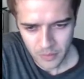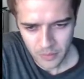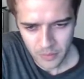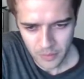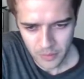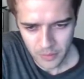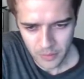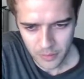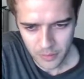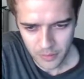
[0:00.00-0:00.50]

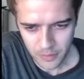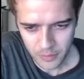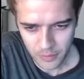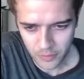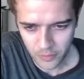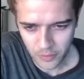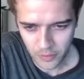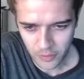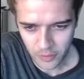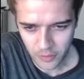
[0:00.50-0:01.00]

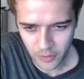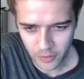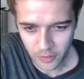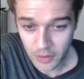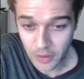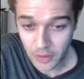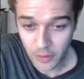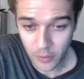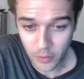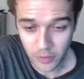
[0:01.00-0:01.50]
Does
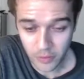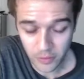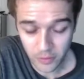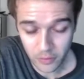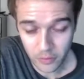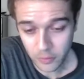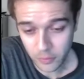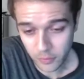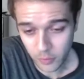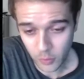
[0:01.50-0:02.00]
the increase
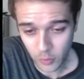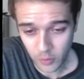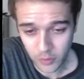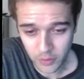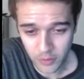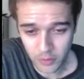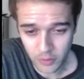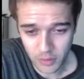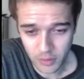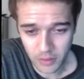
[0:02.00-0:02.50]
of 4
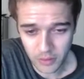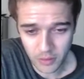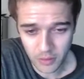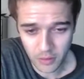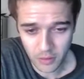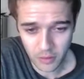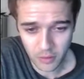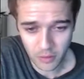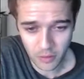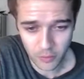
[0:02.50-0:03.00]
to
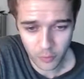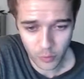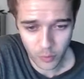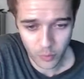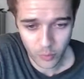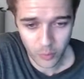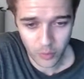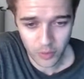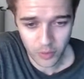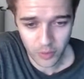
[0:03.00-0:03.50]
19 G4
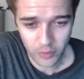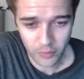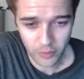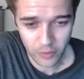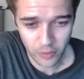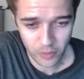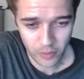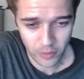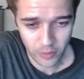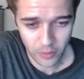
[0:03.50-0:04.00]

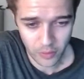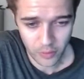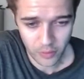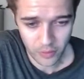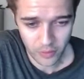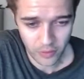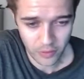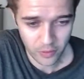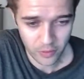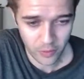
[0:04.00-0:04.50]
motifs and the
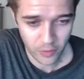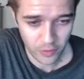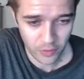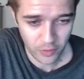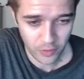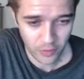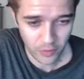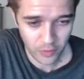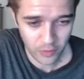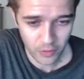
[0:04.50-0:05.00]
translation
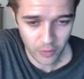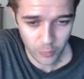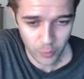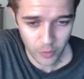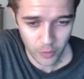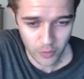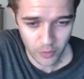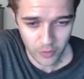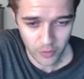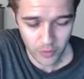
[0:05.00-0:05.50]
efficiency of these
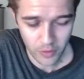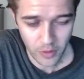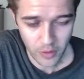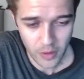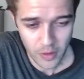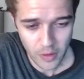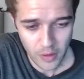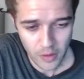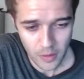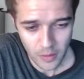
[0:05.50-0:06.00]
proteins,
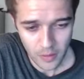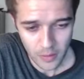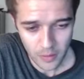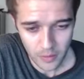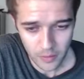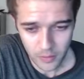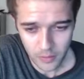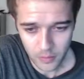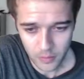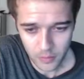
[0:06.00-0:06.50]

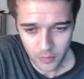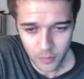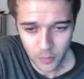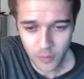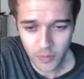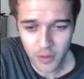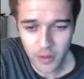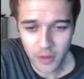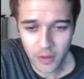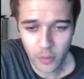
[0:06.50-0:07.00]
do
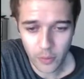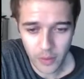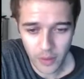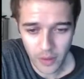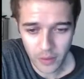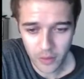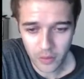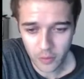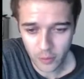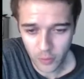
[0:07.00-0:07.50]
they
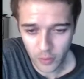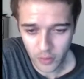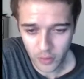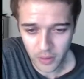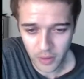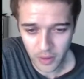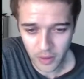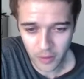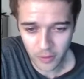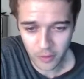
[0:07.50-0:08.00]
create
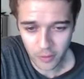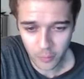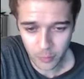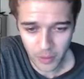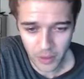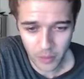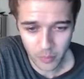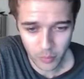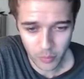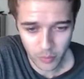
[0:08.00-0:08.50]
truncated
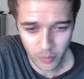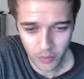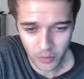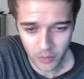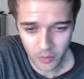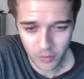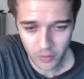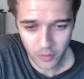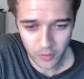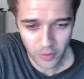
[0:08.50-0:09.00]
spike
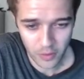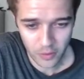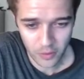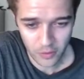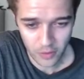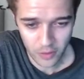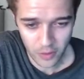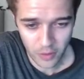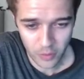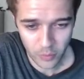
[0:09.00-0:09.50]
proteins not
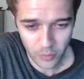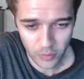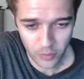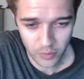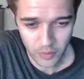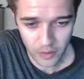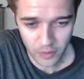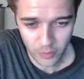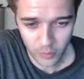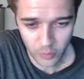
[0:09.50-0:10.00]
seen with
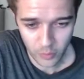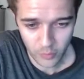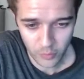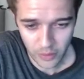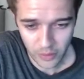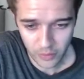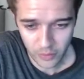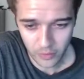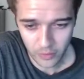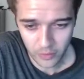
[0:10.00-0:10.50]
natural
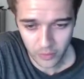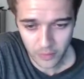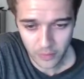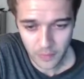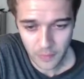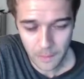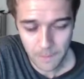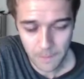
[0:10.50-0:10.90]
virus?